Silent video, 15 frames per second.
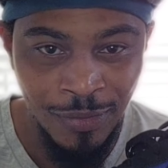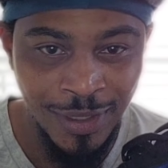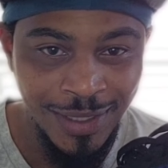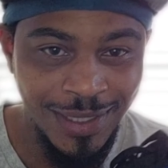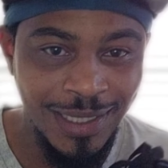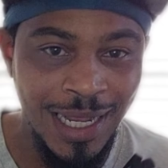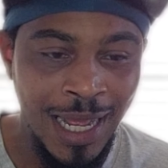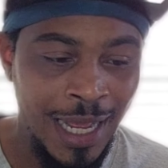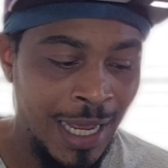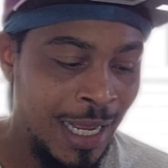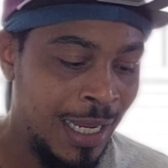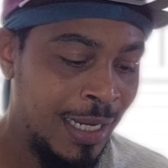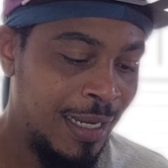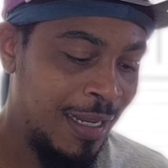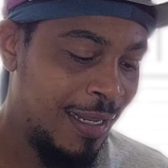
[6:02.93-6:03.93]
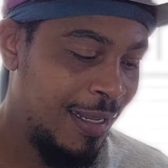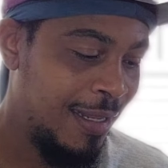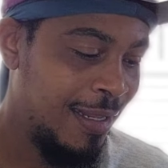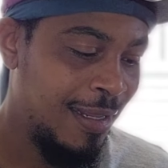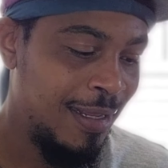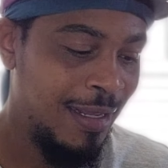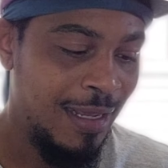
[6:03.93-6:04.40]
on the side.
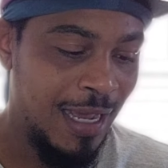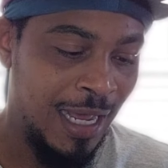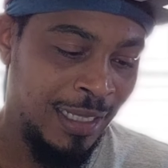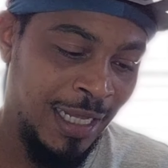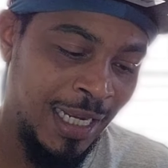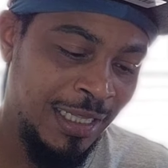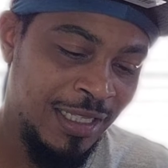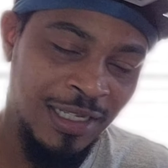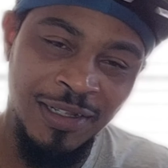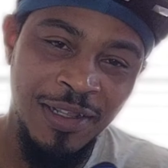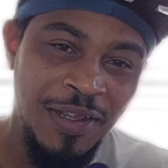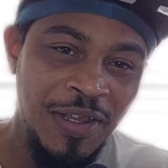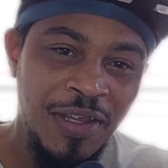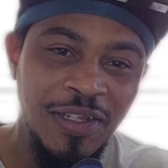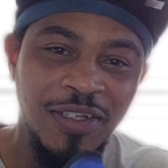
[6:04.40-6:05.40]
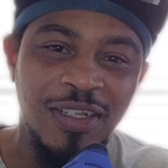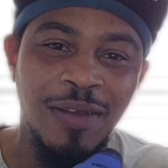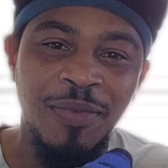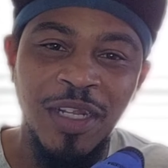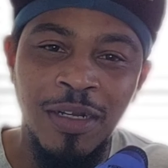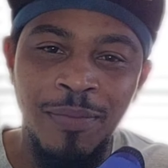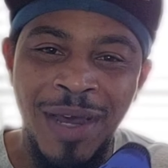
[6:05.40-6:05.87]
I like that
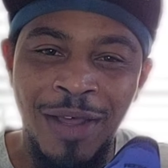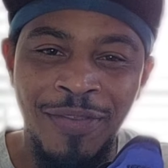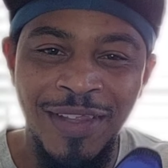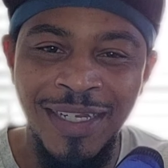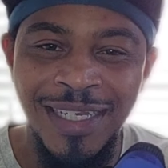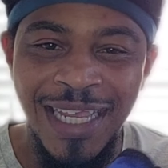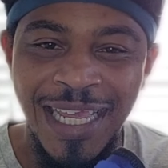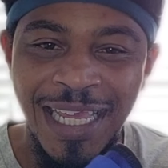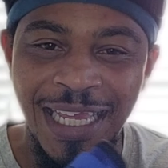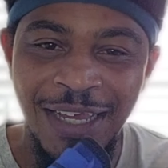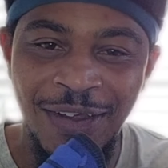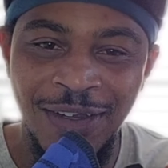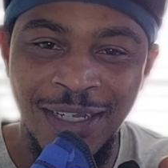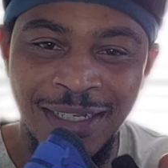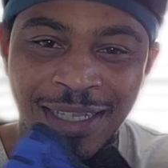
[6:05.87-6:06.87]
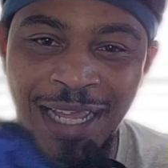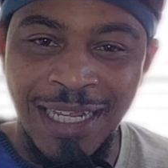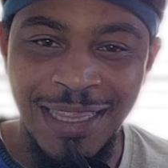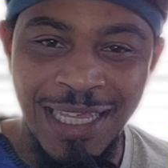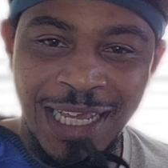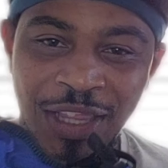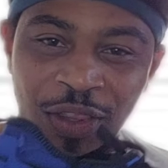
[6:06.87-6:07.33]
something about this heel that's
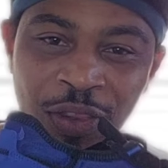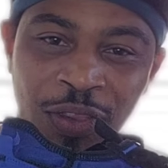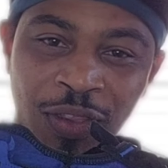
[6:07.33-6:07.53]
like that